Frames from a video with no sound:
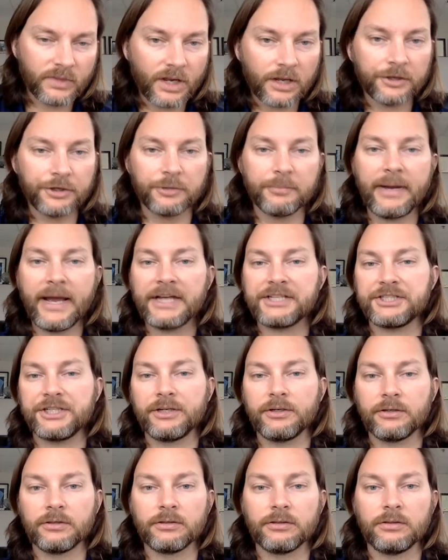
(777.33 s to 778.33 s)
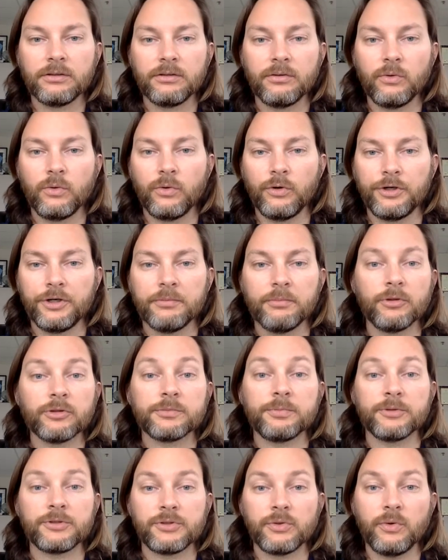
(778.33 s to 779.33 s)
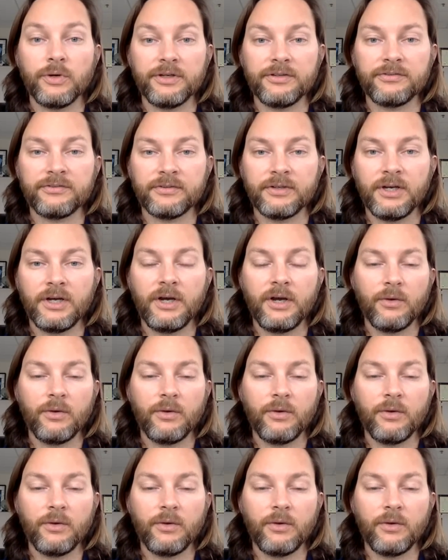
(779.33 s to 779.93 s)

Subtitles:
your matching or your multiple choice,